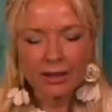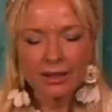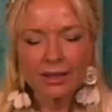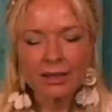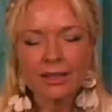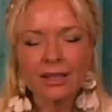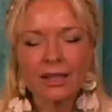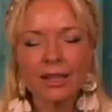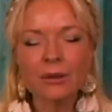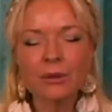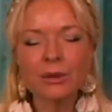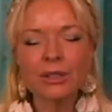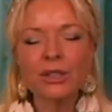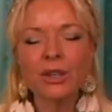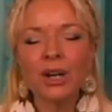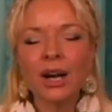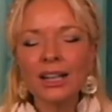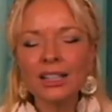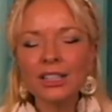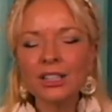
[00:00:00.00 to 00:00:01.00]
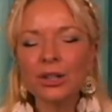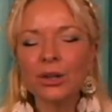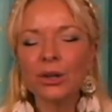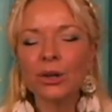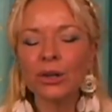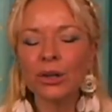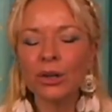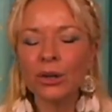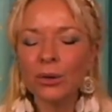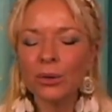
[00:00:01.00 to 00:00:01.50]
And stay with your eyes
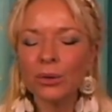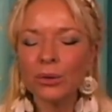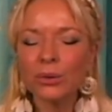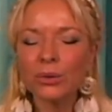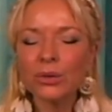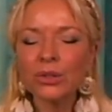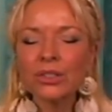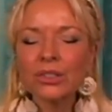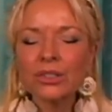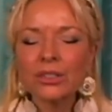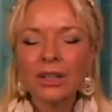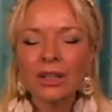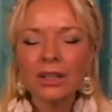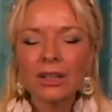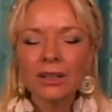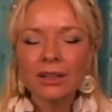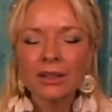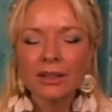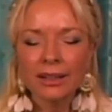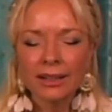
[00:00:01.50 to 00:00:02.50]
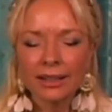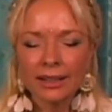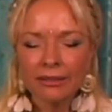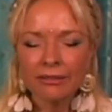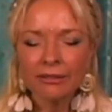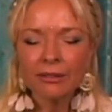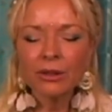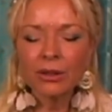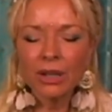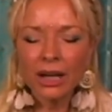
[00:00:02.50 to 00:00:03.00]
closed and
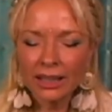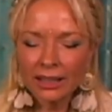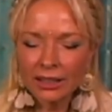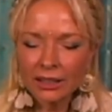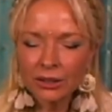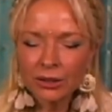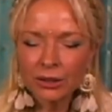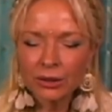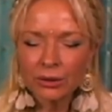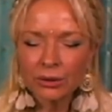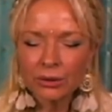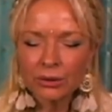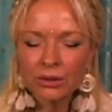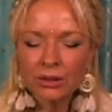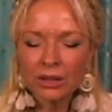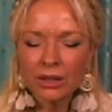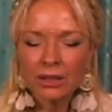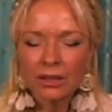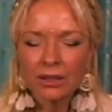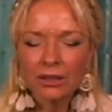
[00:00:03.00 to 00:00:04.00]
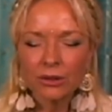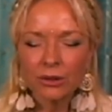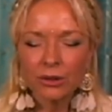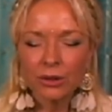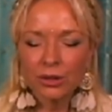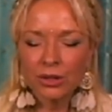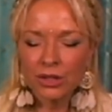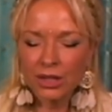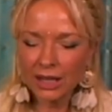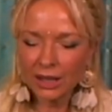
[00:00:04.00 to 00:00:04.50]
give gratitude to
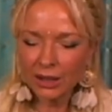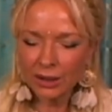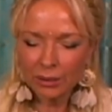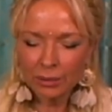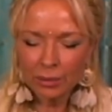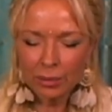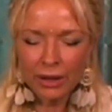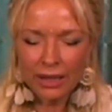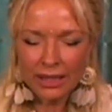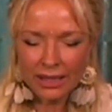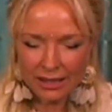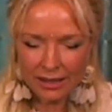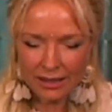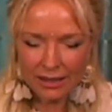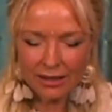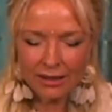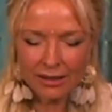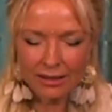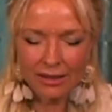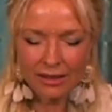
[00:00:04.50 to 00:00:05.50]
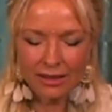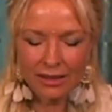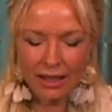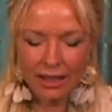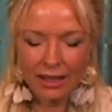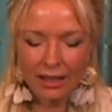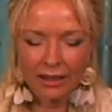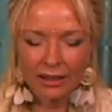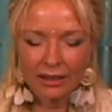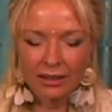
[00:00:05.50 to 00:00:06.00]
your sacred presence
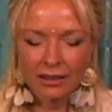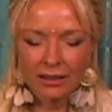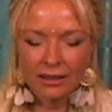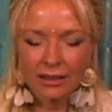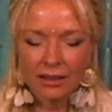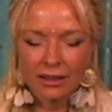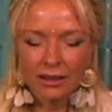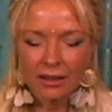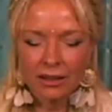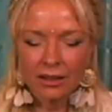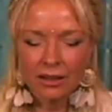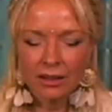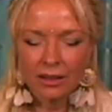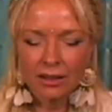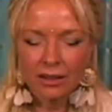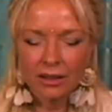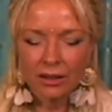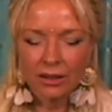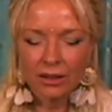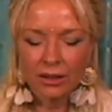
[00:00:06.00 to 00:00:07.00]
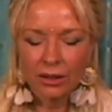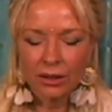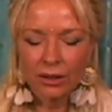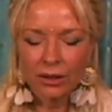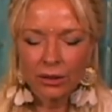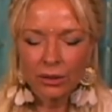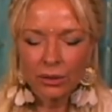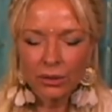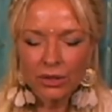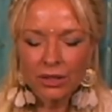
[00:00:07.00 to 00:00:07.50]
inside,
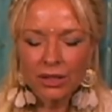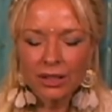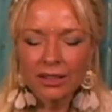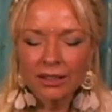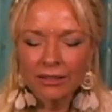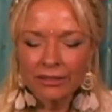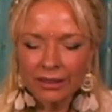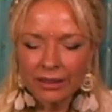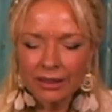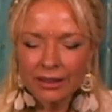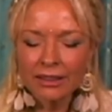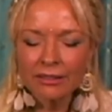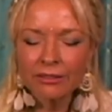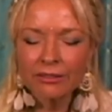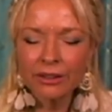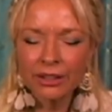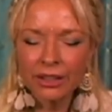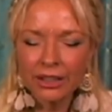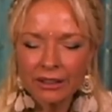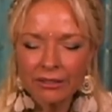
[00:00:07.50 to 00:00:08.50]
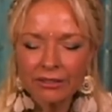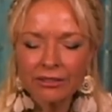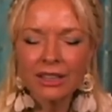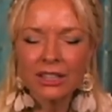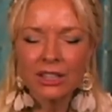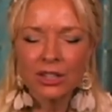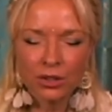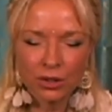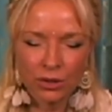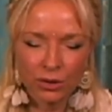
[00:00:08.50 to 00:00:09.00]
who's given the
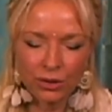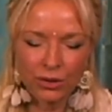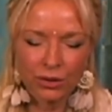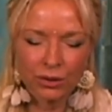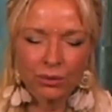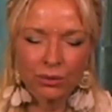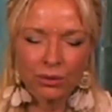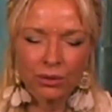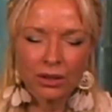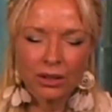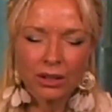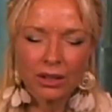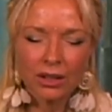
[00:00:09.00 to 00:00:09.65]
forgiveness to you,